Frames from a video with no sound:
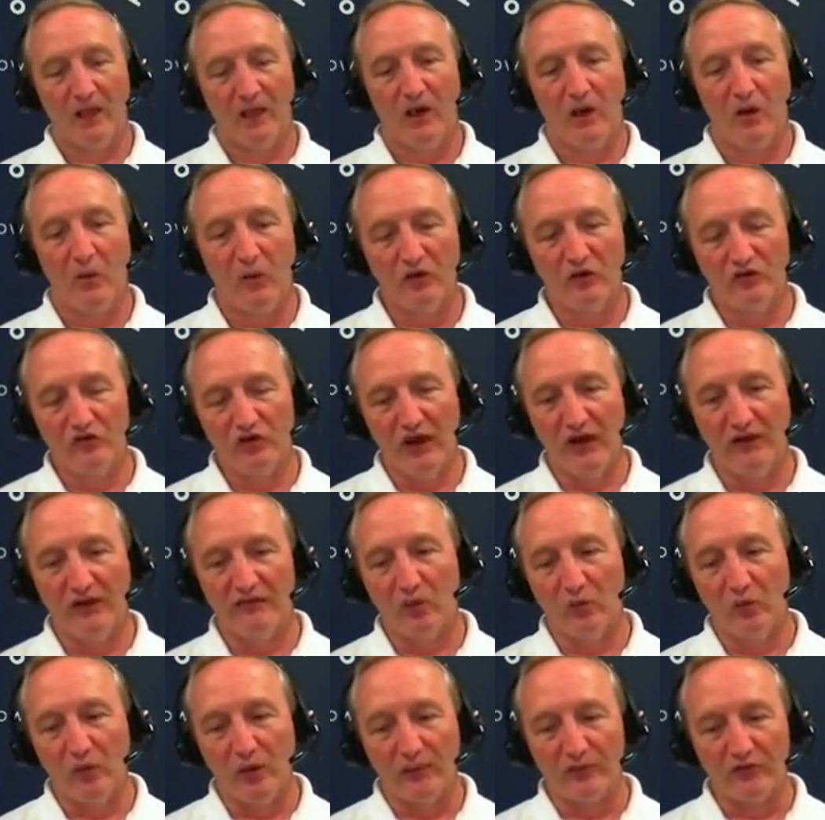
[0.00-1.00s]
Once you have
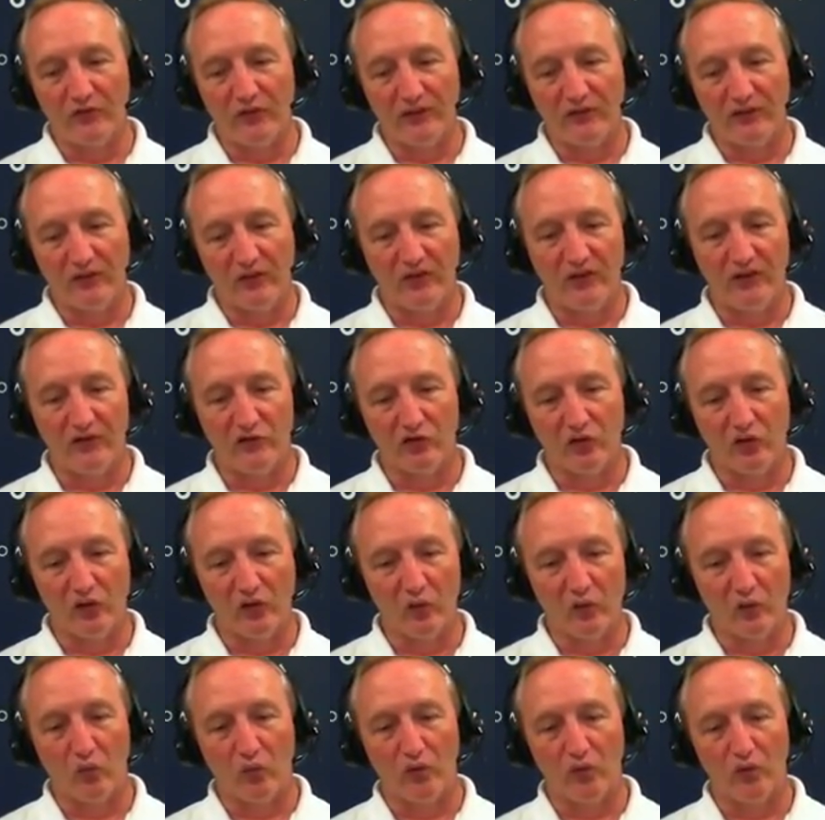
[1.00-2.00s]
your website, the things you're
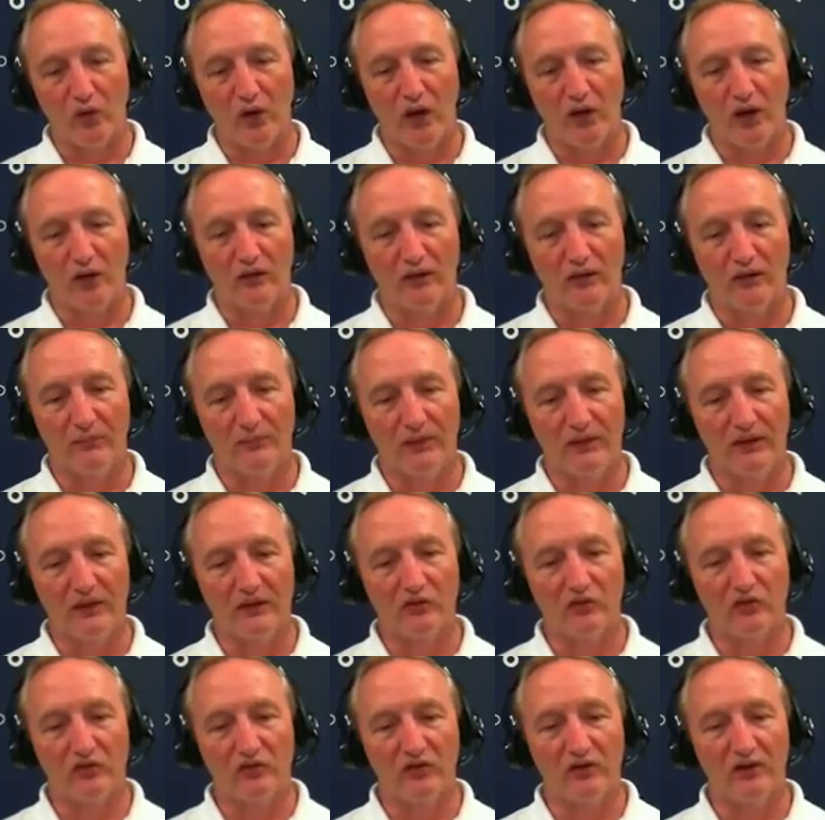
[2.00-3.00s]
going to be
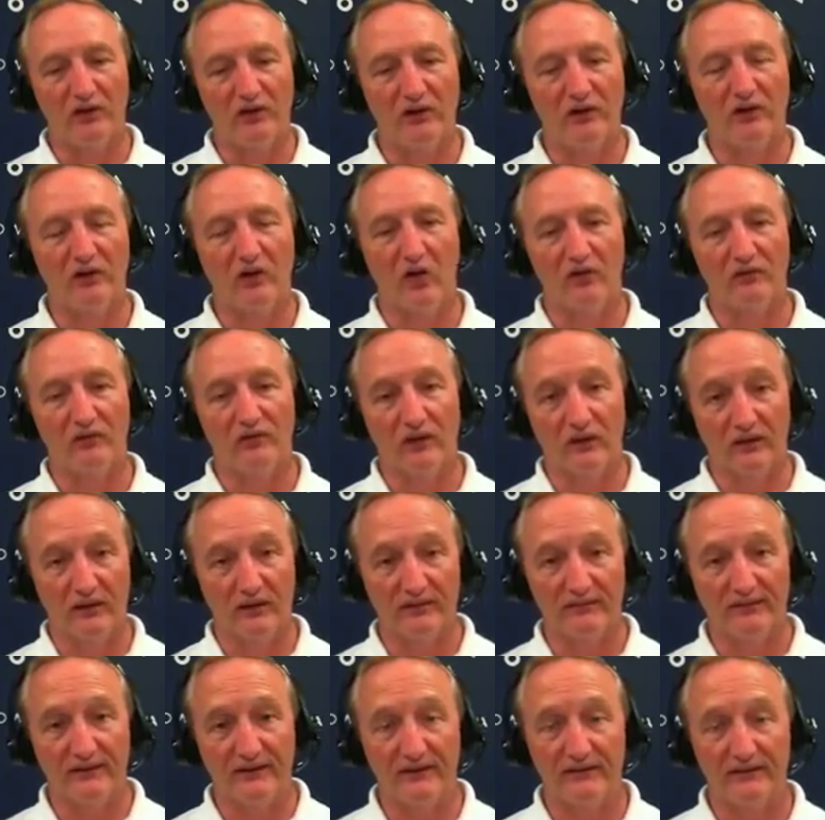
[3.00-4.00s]
interested in are the
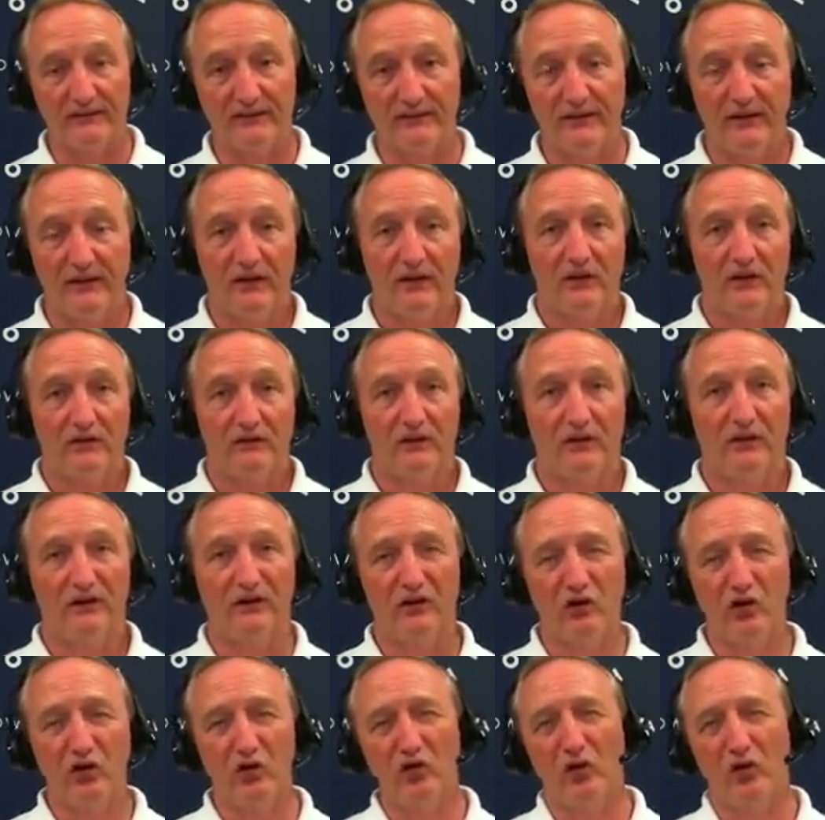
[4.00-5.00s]
listings.
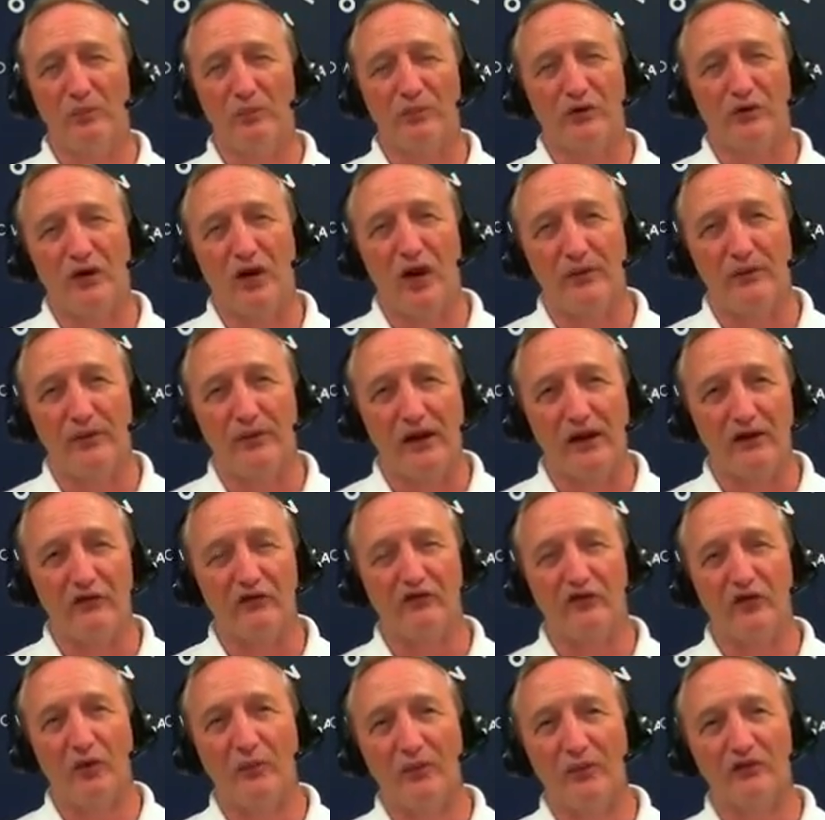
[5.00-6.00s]
Google predominates
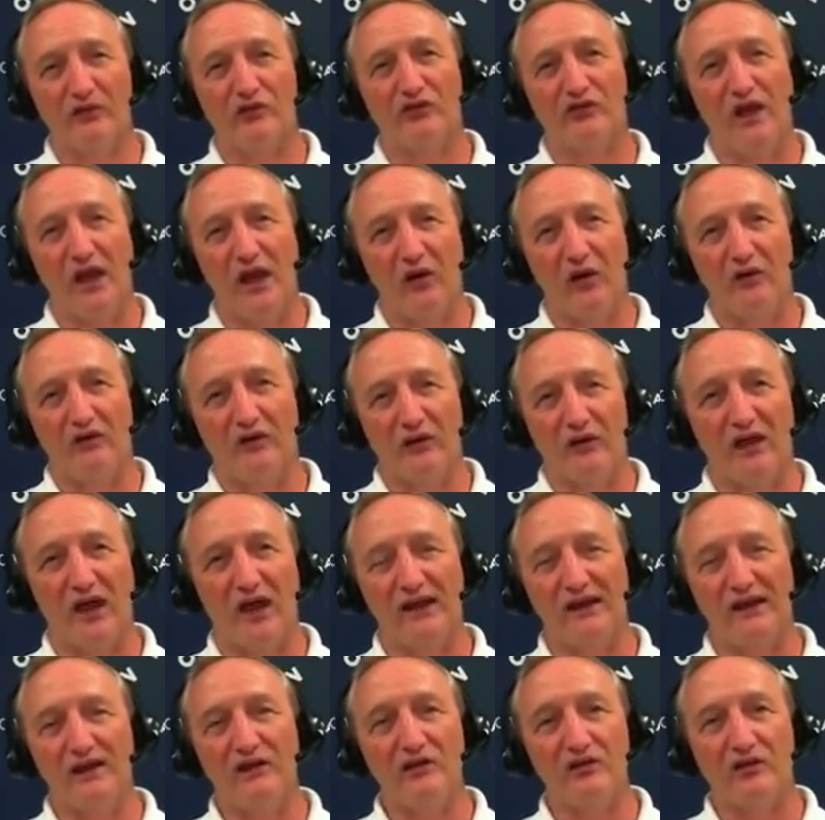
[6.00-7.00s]
so much now; it's a
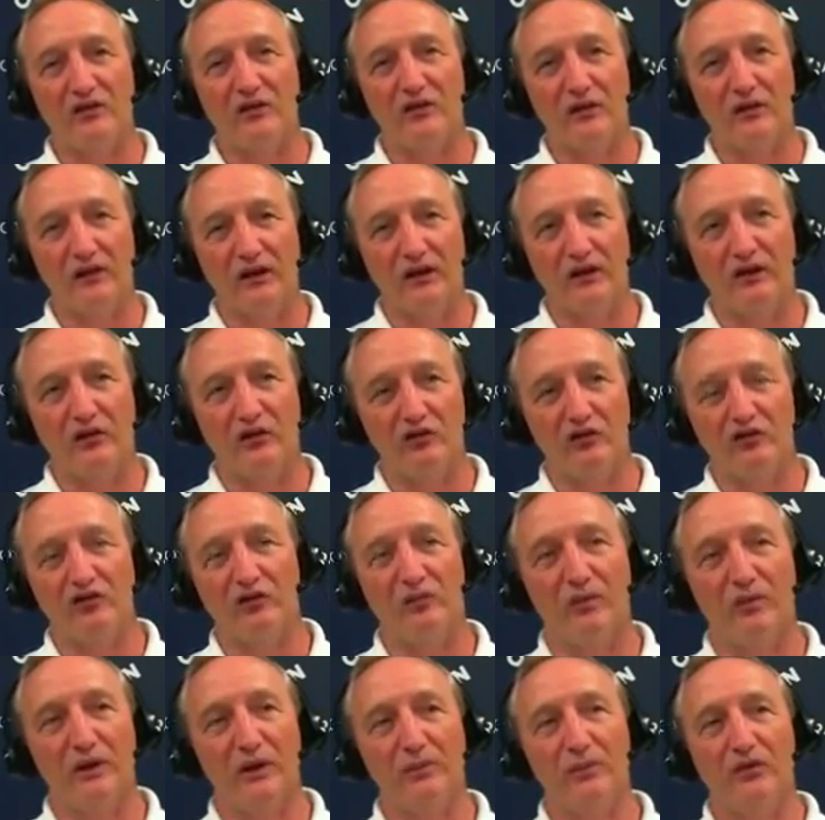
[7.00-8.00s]
lot easier than it used to
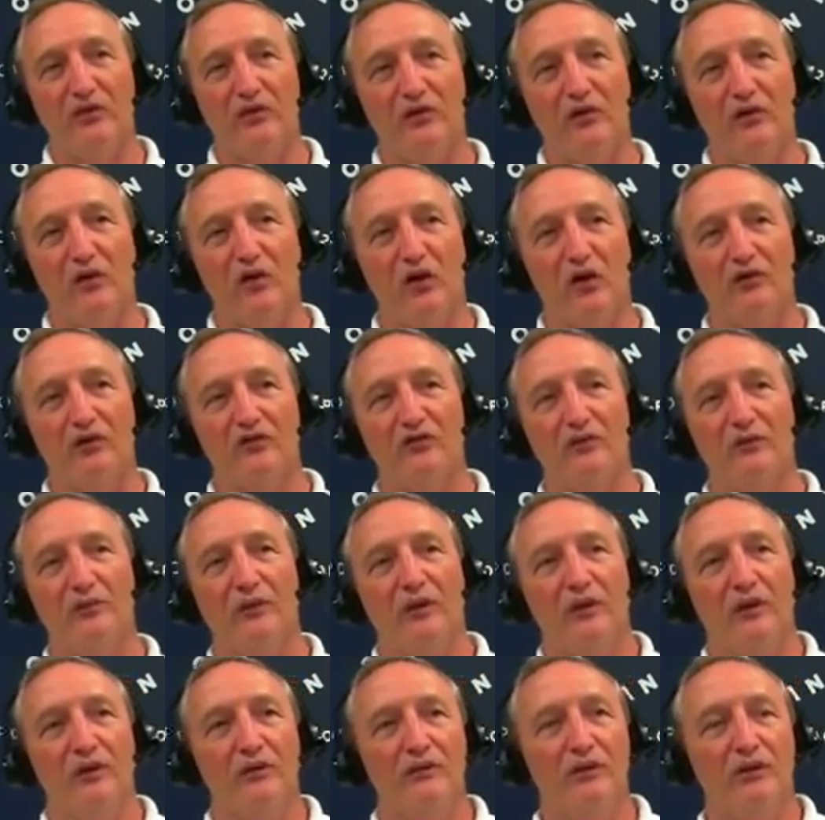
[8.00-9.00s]
be. But there are some,
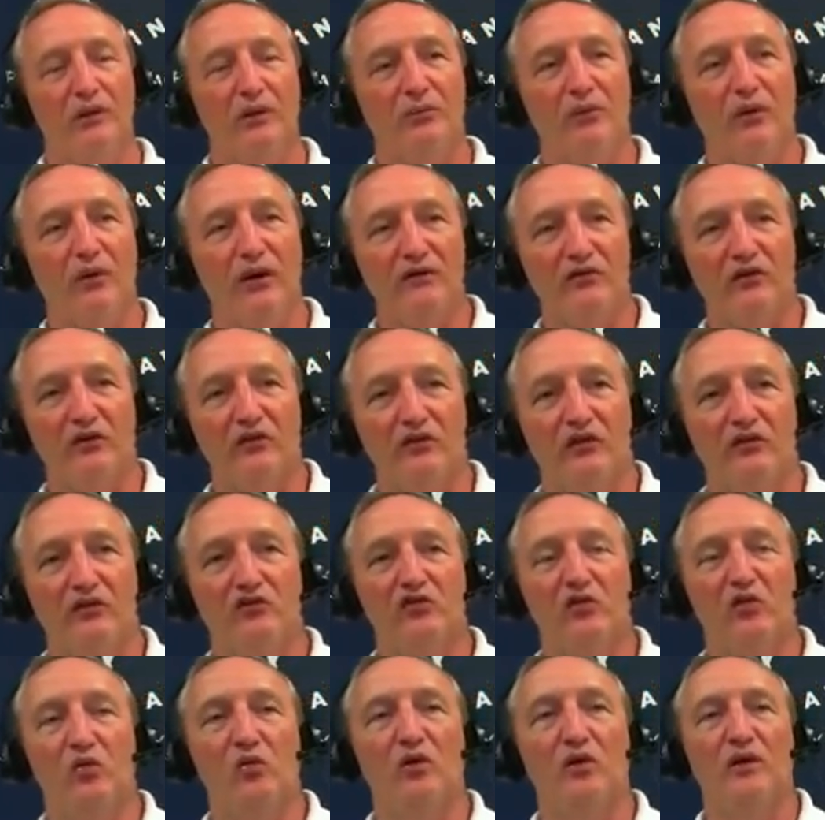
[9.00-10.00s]
places that
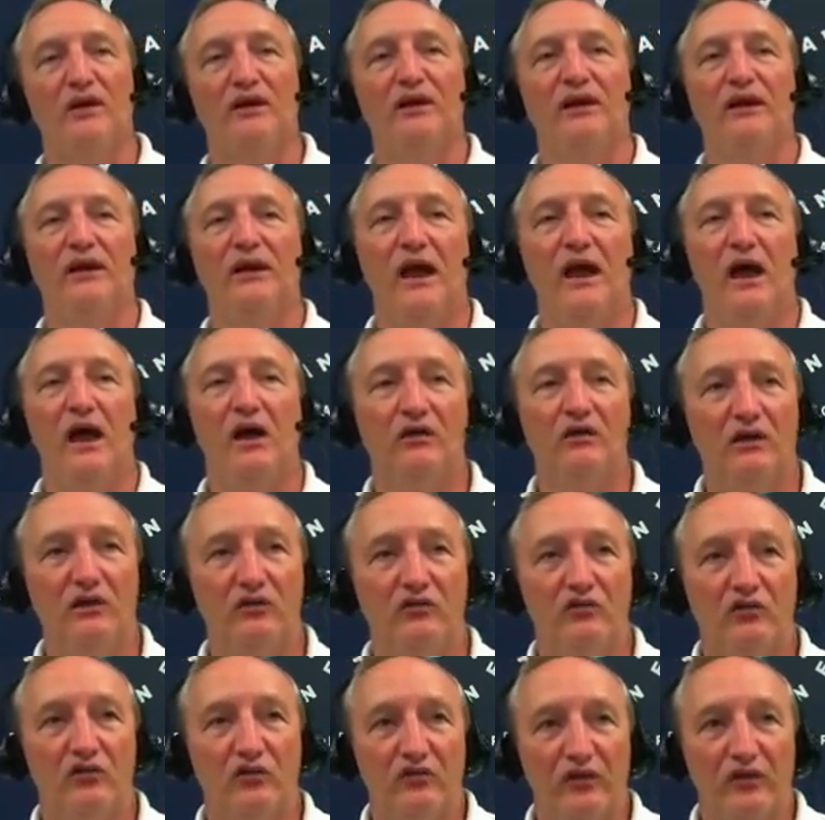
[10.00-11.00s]
you'll want to get out and
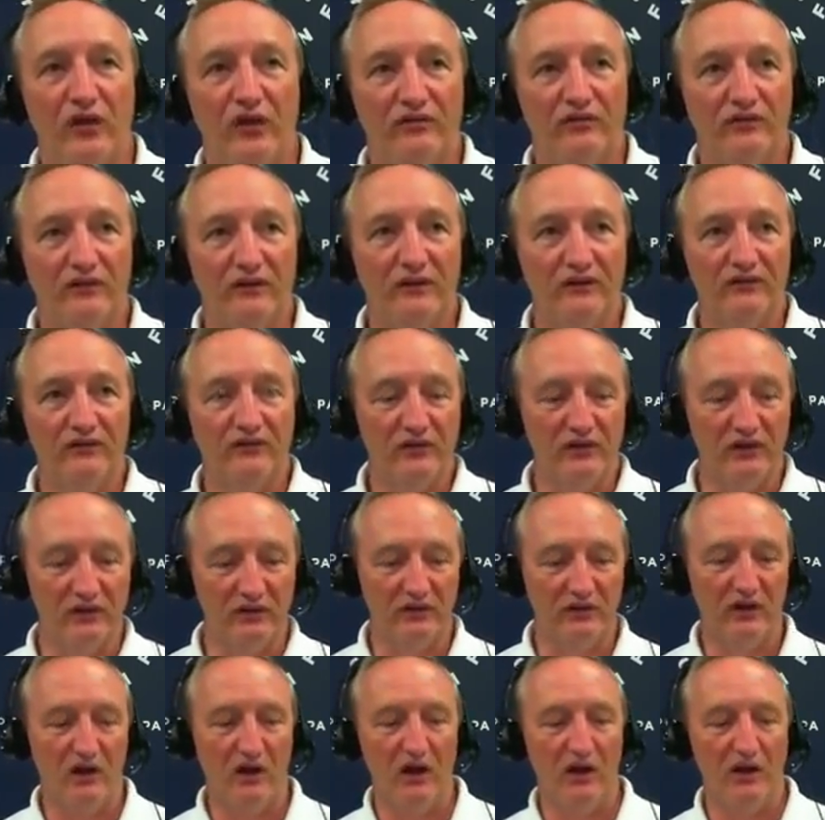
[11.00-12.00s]
get yourself
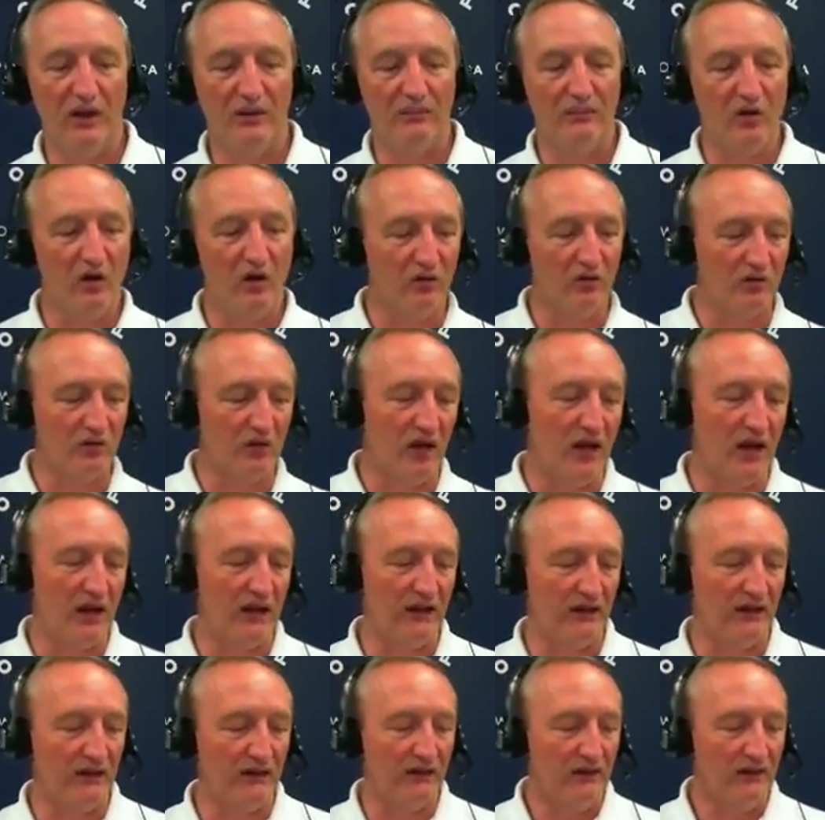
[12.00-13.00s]
listed
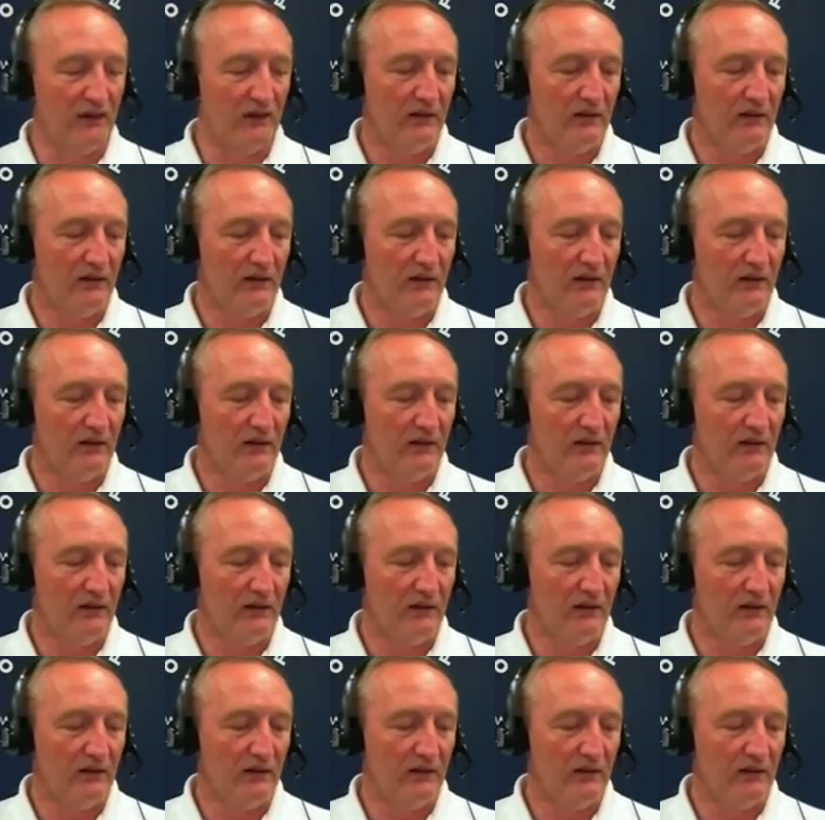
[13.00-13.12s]
online, and